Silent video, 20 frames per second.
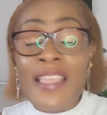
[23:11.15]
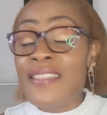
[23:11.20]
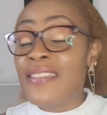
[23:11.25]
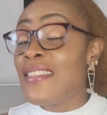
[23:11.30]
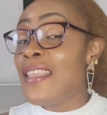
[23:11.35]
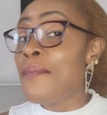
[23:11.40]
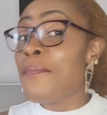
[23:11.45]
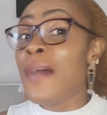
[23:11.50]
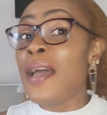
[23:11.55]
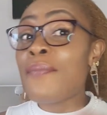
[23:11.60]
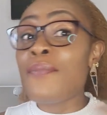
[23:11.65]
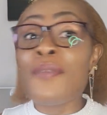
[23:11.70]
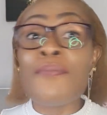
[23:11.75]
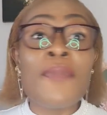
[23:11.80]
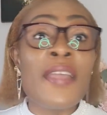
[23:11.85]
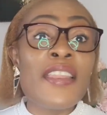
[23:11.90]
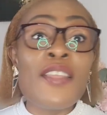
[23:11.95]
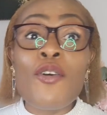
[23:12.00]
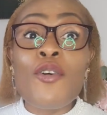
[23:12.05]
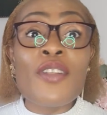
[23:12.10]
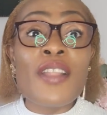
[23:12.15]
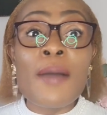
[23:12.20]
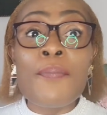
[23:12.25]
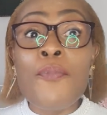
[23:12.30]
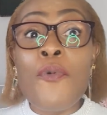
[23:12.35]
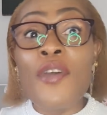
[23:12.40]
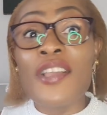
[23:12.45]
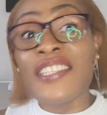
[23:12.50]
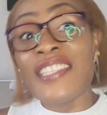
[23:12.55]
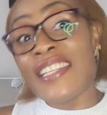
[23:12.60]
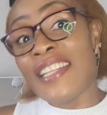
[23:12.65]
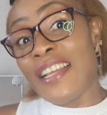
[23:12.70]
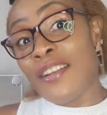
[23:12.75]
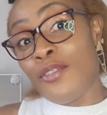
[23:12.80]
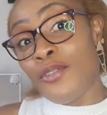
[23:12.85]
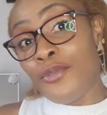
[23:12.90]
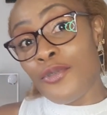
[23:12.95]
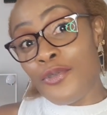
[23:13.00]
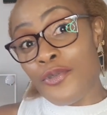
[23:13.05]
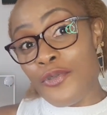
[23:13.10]
There might be many other points that I
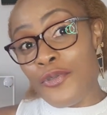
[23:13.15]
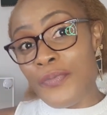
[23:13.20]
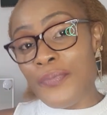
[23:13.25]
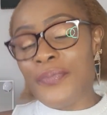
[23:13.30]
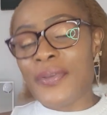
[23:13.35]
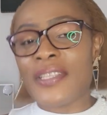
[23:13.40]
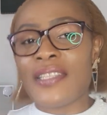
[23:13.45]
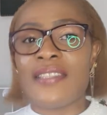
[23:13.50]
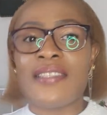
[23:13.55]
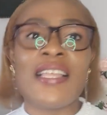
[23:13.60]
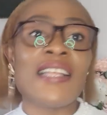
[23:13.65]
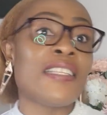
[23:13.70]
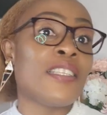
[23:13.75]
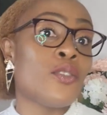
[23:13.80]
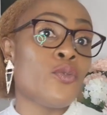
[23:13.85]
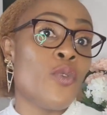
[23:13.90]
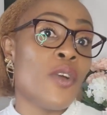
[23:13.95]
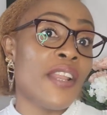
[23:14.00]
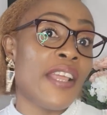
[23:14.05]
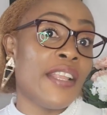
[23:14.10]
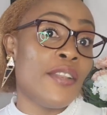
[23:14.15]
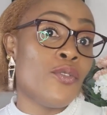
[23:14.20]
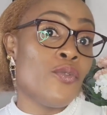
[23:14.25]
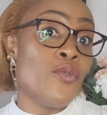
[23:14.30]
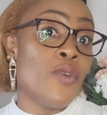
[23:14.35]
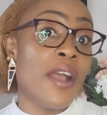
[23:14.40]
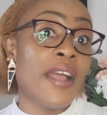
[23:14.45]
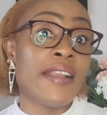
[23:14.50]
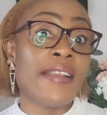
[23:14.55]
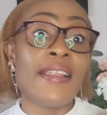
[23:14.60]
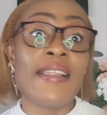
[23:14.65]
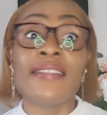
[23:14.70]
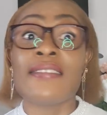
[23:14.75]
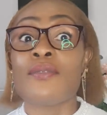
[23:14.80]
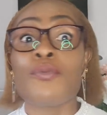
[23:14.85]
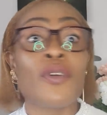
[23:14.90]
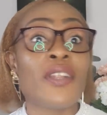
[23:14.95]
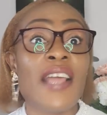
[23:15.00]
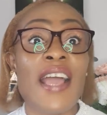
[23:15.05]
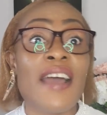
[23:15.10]
don't know, but that is what I do, and
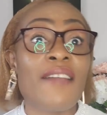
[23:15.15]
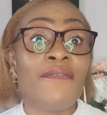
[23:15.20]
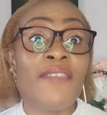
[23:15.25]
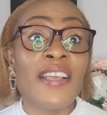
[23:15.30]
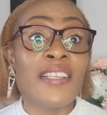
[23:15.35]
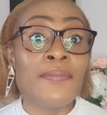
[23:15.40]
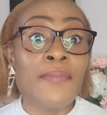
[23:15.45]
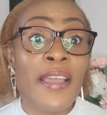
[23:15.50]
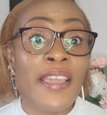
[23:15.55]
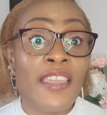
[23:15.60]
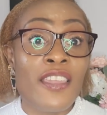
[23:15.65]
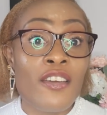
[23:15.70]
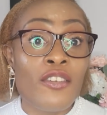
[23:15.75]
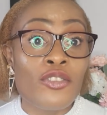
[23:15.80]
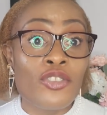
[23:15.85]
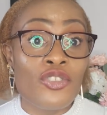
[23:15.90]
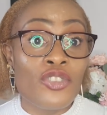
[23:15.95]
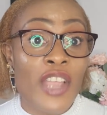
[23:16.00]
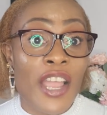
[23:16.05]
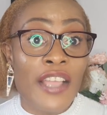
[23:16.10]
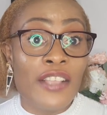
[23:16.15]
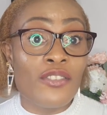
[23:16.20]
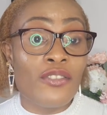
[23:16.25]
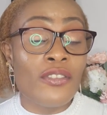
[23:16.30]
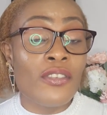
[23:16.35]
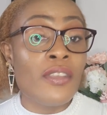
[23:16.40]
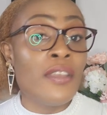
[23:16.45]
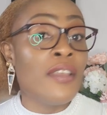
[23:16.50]
that's what I advise my girl child,